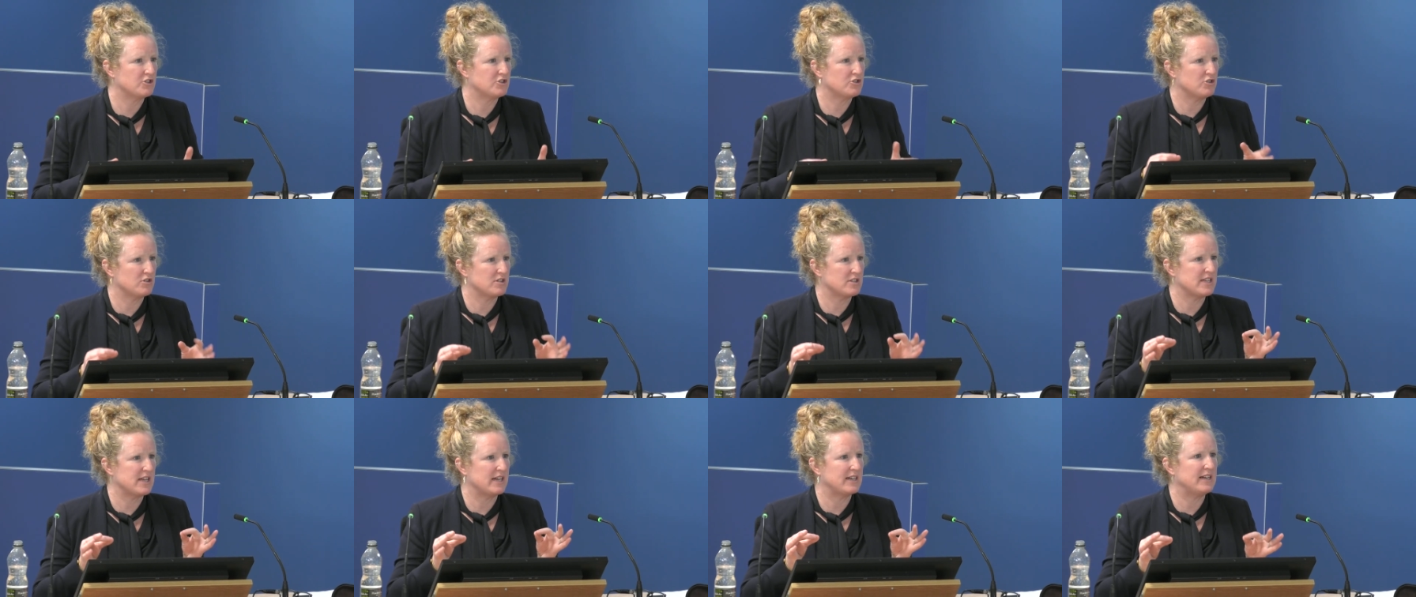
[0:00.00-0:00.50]

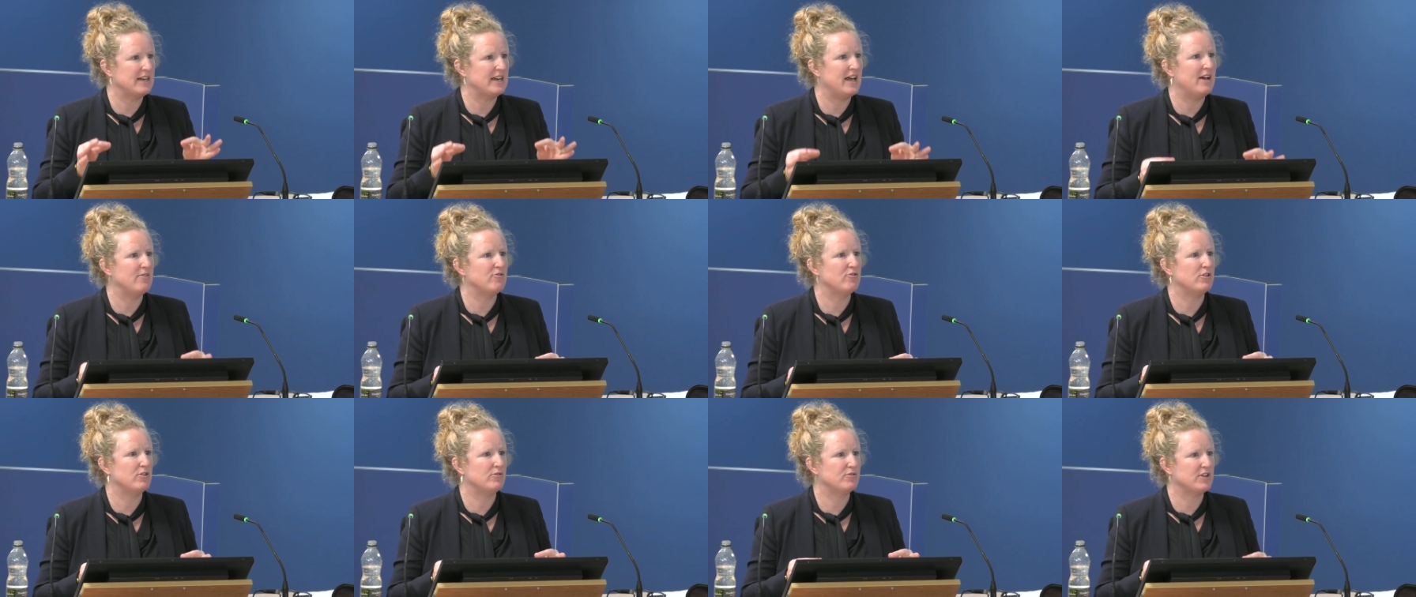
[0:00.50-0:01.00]
just that
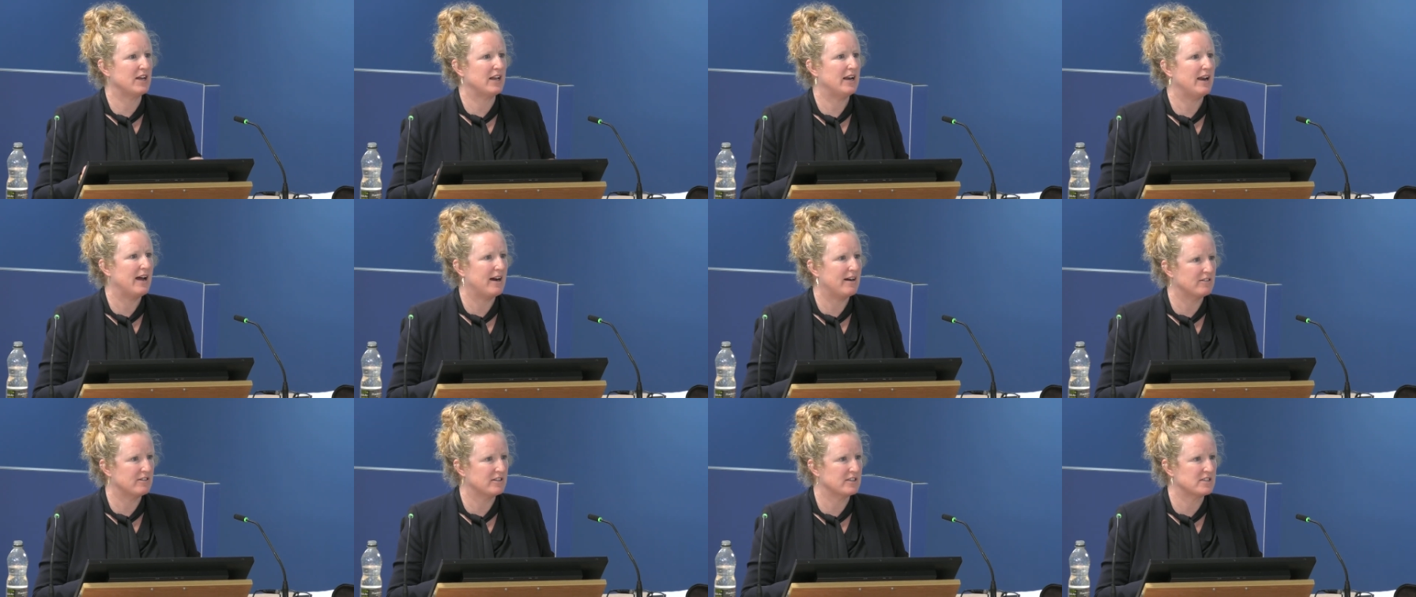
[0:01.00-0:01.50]
level of
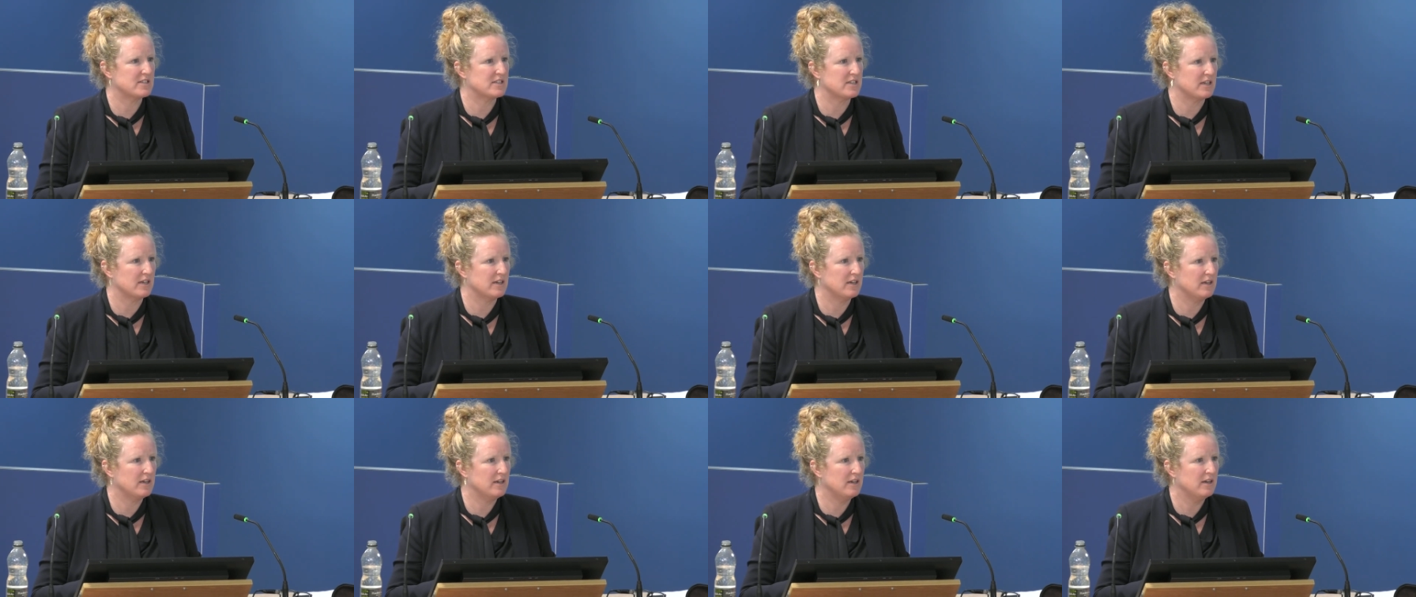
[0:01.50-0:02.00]

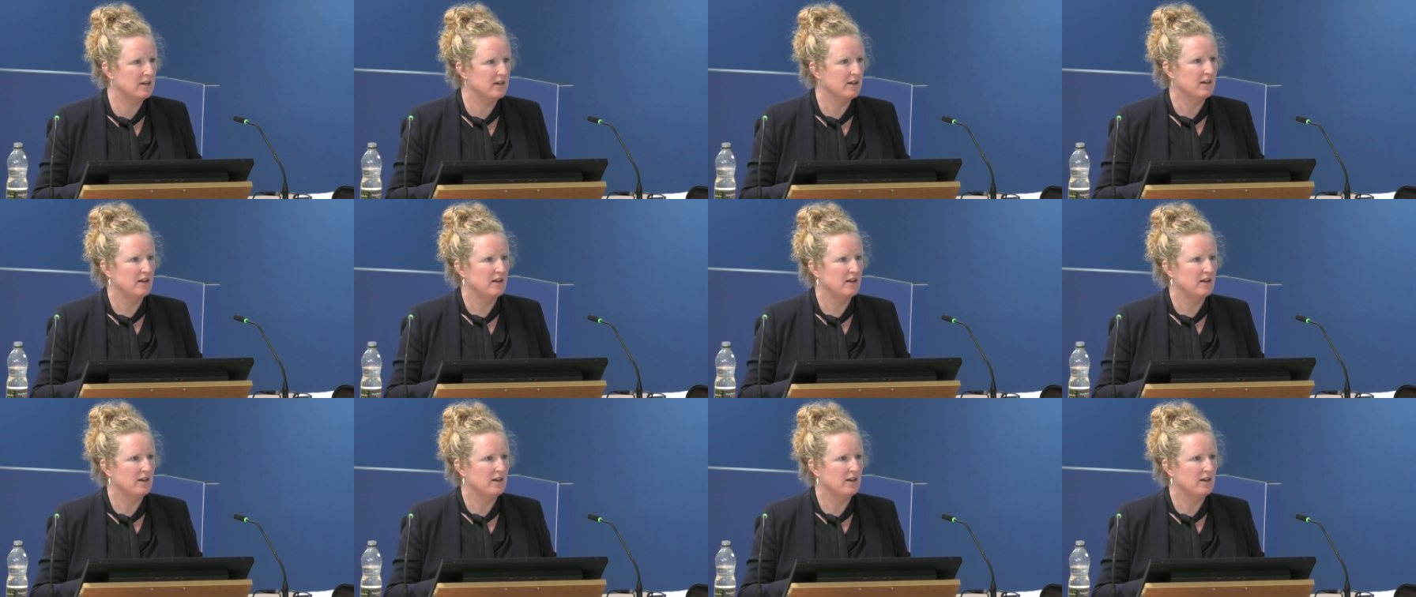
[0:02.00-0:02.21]
clarity